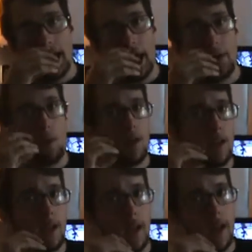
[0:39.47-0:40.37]
And
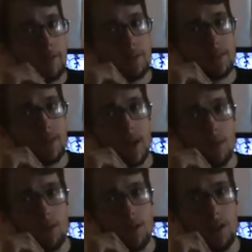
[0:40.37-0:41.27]
really, I have to say,
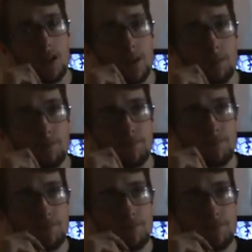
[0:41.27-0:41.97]
really, um,